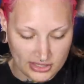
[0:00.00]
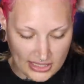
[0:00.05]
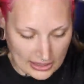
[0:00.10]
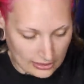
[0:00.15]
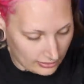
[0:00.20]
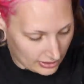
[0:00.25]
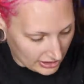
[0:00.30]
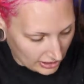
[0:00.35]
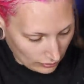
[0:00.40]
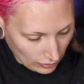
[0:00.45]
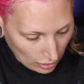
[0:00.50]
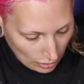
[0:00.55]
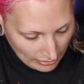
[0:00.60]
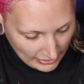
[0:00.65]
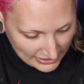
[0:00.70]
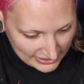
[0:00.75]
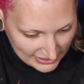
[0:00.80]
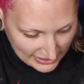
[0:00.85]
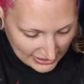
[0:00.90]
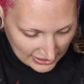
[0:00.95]
So that way you won't
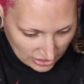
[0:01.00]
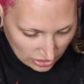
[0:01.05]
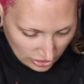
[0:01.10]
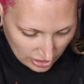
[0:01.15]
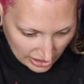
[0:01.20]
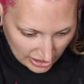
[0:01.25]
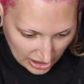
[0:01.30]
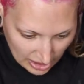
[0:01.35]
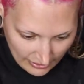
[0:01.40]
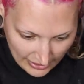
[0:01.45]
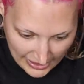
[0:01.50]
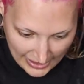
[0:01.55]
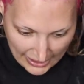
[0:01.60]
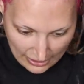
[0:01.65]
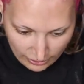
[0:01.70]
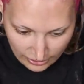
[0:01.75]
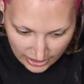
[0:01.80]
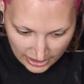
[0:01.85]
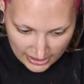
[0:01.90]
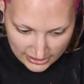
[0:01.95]
miss it and you can come hang
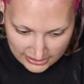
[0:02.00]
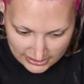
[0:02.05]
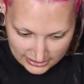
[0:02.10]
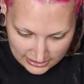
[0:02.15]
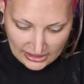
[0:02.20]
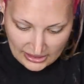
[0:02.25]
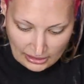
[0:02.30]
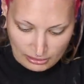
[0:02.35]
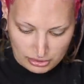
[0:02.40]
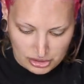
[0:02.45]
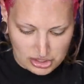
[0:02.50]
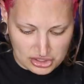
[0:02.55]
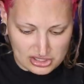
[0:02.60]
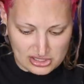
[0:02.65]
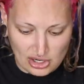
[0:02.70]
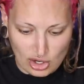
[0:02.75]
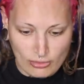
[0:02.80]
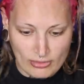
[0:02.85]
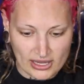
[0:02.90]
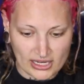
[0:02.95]
out with us. There were
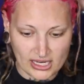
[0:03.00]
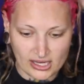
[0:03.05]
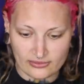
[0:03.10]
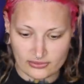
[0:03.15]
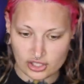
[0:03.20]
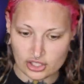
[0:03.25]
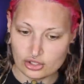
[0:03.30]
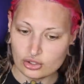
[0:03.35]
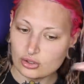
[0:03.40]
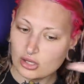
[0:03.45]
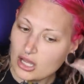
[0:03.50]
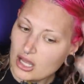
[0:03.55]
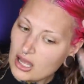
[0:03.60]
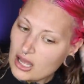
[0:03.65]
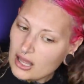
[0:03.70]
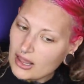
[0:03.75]
so many of you.